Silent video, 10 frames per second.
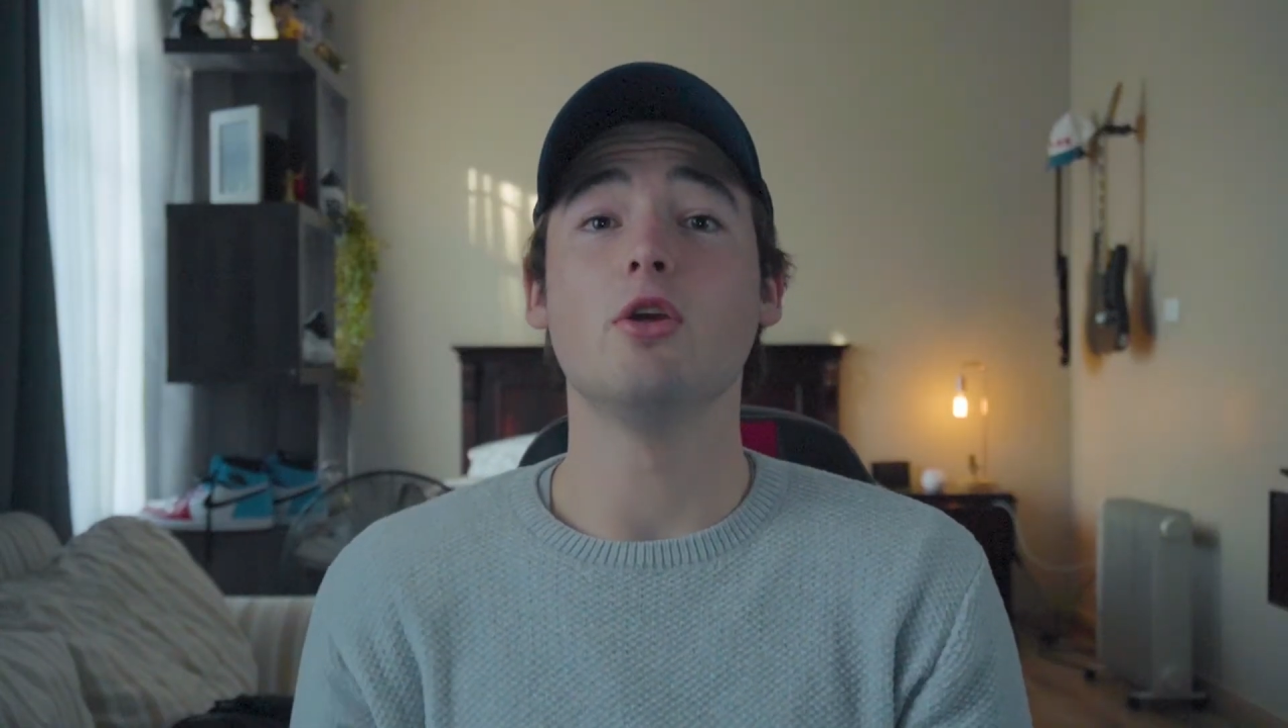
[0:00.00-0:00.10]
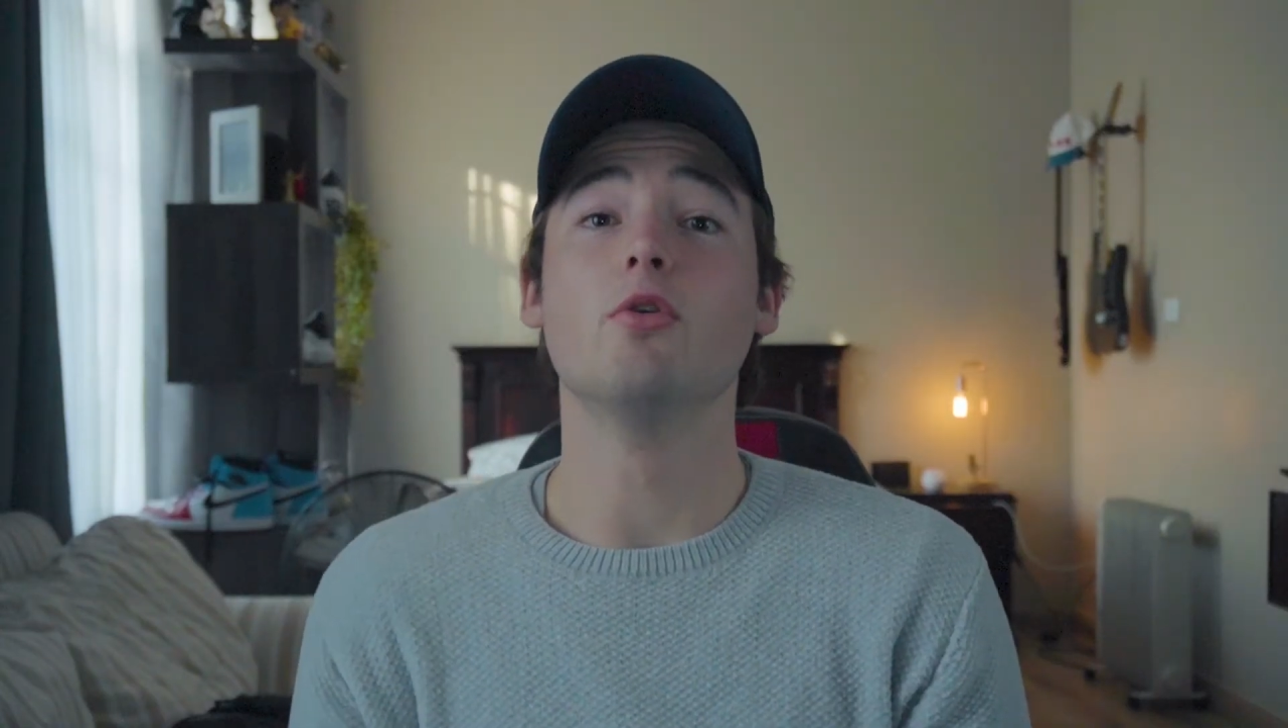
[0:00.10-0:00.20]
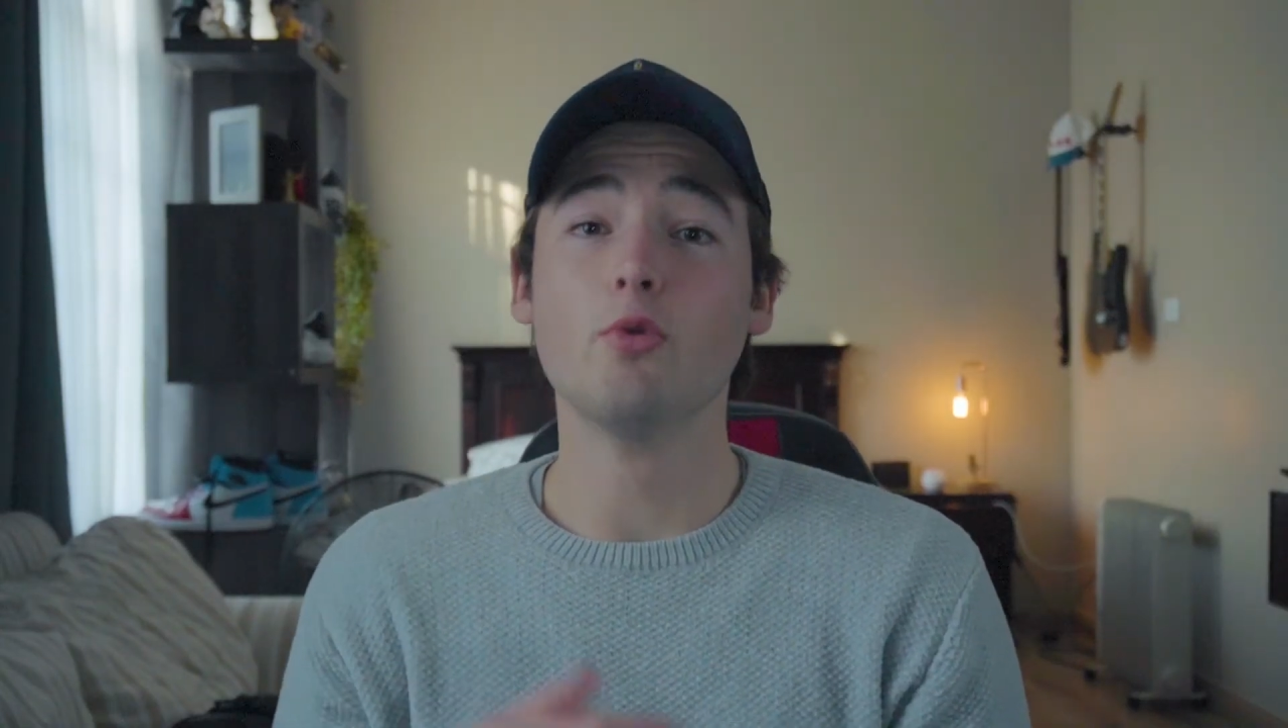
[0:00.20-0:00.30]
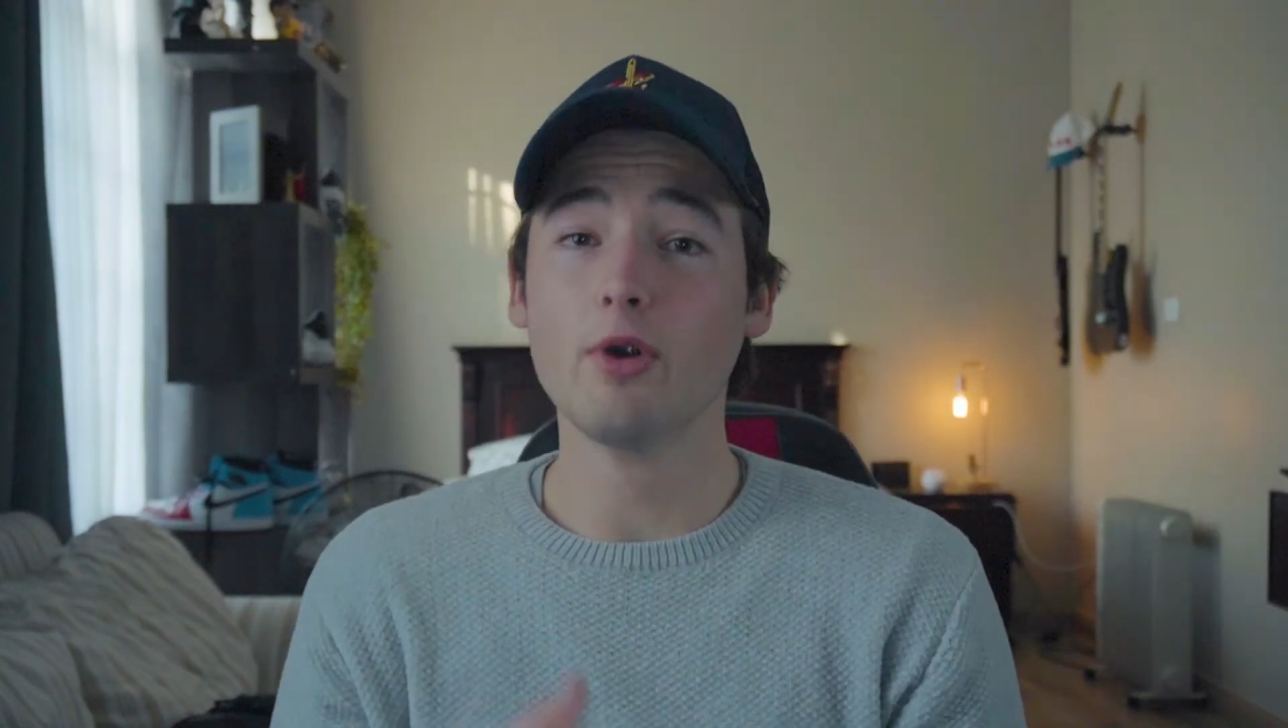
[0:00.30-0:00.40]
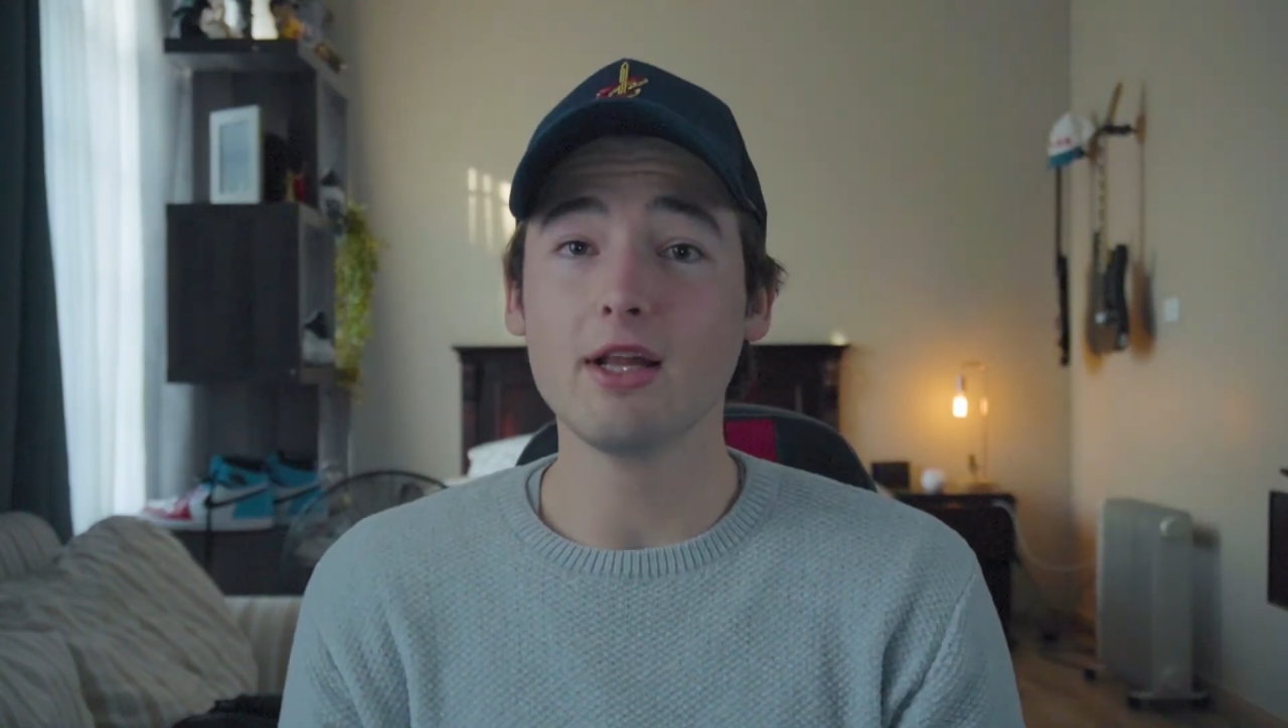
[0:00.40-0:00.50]

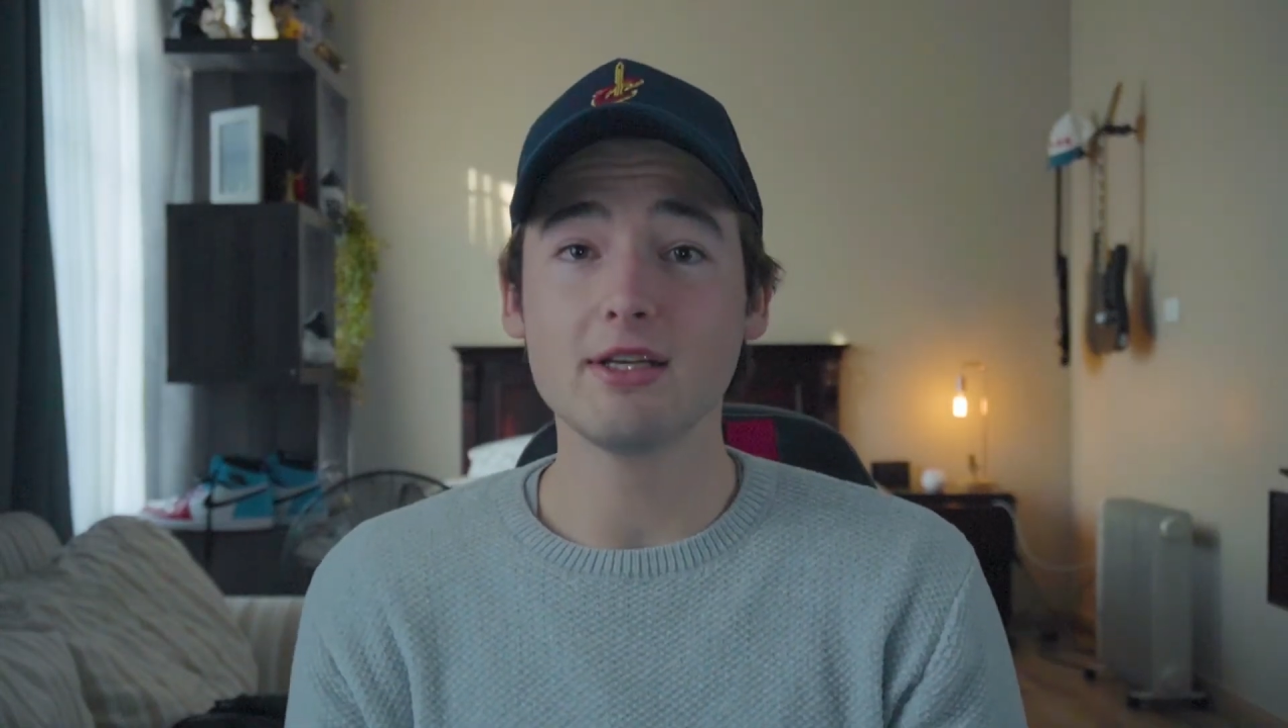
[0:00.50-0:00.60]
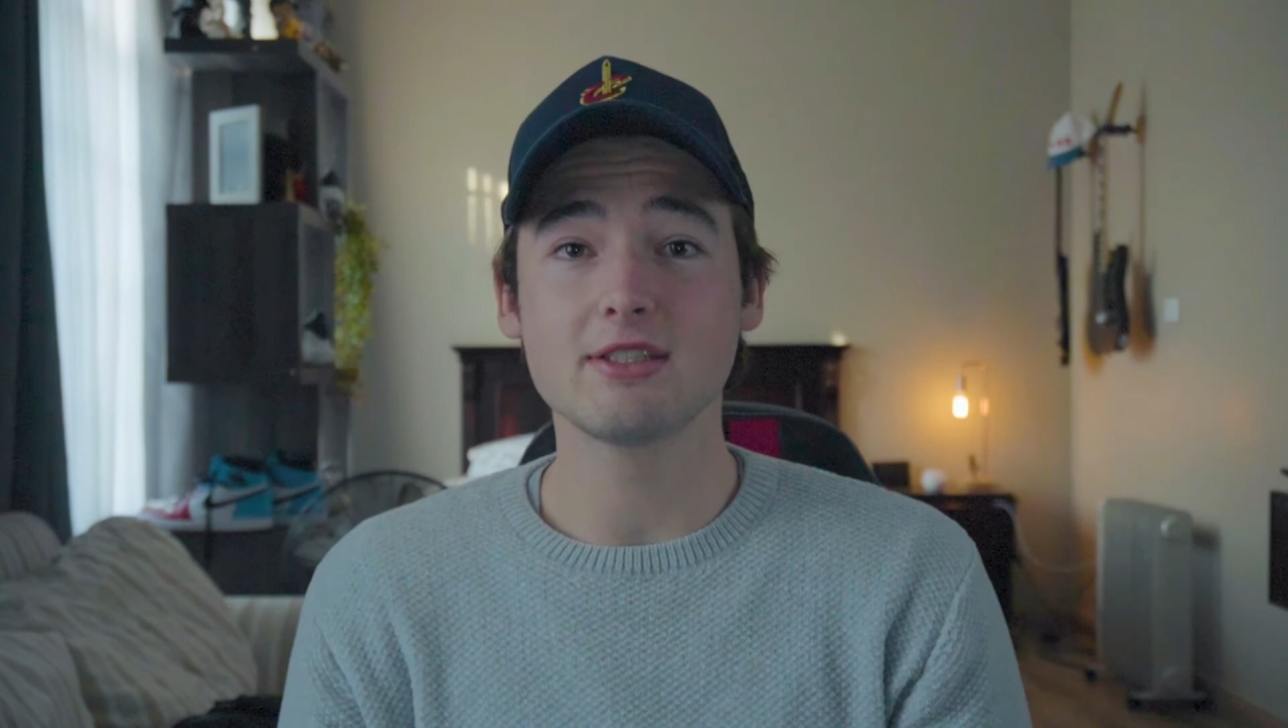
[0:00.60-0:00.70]
you really